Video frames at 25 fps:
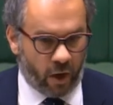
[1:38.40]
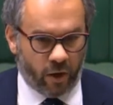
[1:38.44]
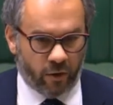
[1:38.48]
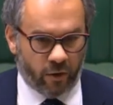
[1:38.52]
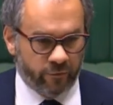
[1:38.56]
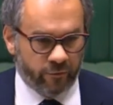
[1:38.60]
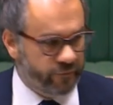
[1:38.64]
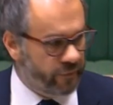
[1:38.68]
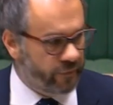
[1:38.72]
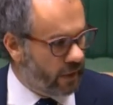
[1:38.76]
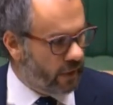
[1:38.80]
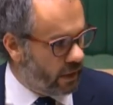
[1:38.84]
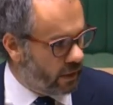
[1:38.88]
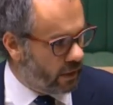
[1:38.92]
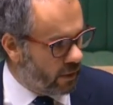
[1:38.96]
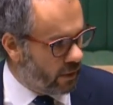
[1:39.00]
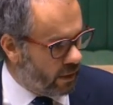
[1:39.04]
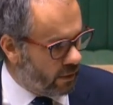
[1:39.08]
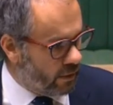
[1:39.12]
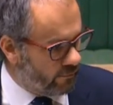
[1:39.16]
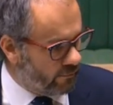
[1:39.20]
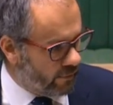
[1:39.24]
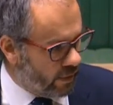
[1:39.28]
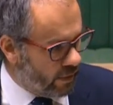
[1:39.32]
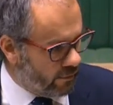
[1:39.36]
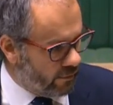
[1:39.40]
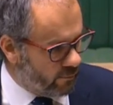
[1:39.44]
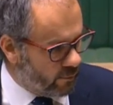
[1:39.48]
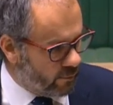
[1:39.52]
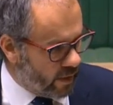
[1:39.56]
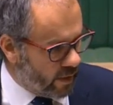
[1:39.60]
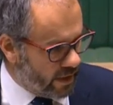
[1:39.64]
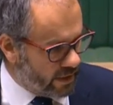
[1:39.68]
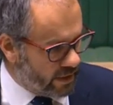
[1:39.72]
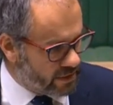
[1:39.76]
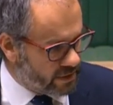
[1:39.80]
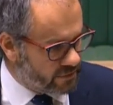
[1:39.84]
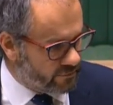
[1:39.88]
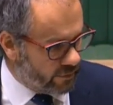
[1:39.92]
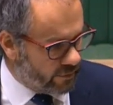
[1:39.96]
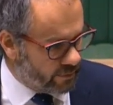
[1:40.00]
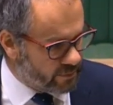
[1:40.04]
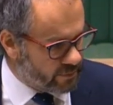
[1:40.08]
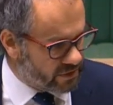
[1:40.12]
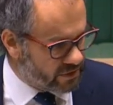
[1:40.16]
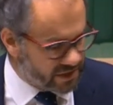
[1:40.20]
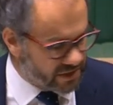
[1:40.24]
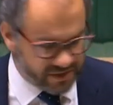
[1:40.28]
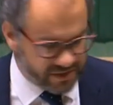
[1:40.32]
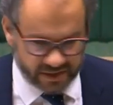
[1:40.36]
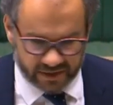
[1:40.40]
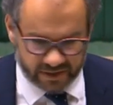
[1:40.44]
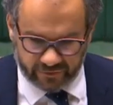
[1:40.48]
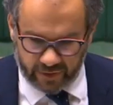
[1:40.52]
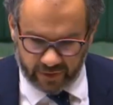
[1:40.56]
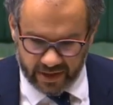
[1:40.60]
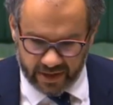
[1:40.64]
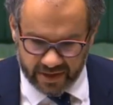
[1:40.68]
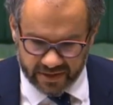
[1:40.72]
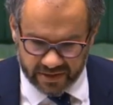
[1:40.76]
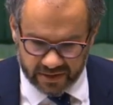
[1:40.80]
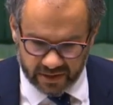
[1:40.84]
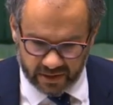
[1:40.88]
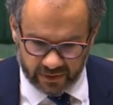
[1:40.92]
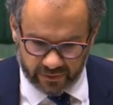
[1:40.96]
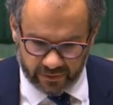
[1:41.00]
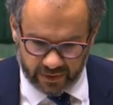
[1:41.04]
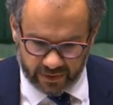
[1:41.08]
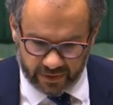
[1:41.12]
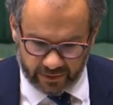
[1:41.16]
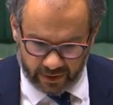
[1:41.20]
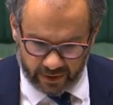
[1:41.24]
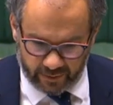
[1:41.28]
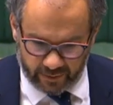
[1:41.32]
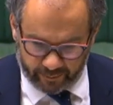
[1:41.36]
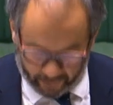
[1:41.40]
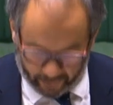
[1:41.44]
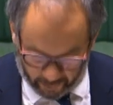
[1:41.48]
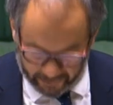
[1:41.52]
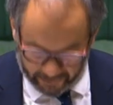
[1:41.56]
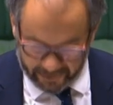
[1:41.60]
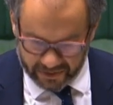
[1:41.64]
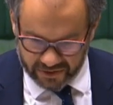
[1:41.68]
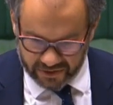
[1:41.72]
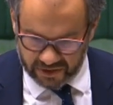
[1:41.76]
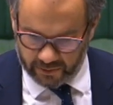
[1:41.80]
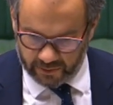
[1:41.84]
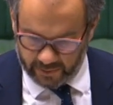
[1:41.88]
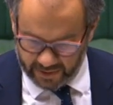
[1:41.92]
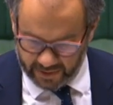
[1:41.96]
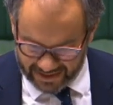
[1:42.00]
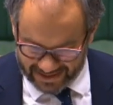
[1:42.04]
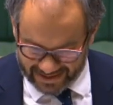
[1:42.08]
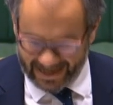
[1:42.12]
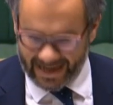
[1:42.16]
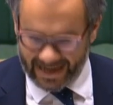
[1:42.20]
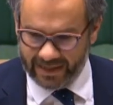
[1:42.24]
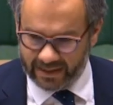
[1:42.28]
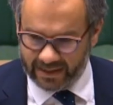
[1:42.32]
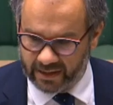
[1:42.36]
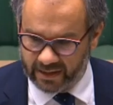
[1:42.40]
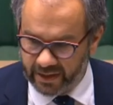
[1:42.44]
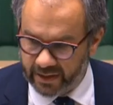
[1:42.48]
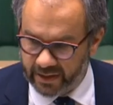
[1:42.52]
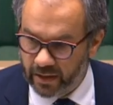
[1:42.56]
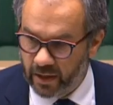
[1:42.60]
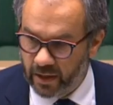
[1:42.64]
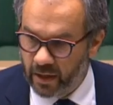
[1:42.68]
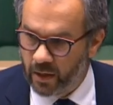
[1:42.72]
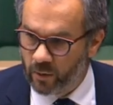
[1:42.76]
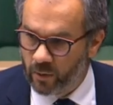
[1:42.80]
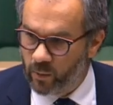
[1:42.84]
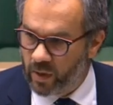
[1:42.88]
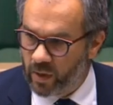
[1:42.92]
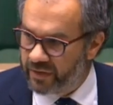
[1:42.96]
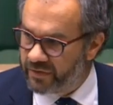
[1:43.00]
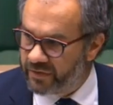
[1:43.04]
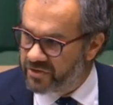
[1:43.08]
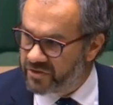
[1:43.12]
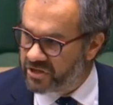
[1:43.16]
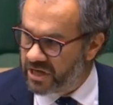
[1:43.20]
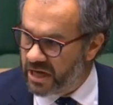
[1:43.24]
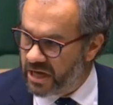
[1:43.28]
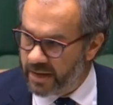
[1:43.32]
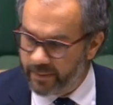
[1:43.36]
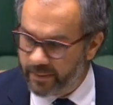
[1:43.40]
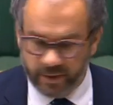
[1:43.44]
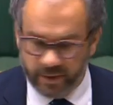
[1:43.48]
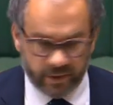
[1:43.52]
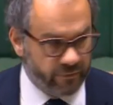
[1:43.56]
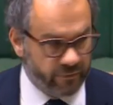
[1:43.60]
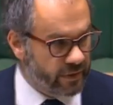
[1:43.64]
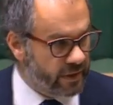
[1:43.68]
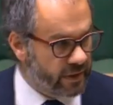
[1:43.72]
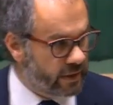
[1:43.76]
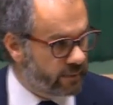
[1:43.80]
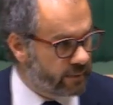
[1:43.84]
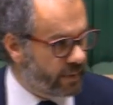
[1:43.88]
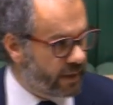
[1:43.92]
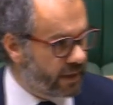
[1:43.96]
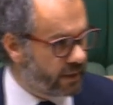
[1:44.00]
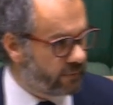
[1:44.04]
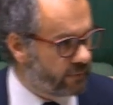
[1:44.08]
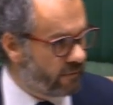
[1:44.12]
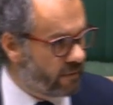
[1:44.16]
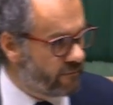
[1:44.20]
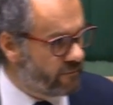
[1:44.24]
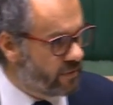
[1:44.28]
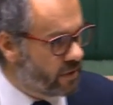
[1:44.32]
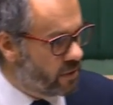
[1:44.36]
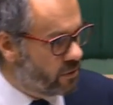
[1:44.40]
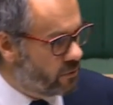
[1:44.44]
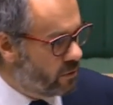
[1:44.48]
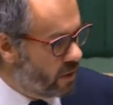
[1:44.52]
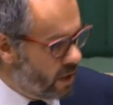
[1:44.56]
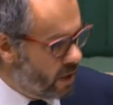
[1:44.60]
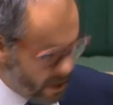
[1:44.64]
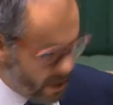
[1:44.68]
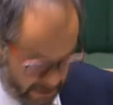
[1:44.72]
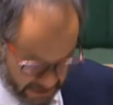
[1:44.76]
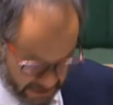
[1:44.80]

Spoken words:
of words from Justice Fraser that point to exactly where the chairman of the independent review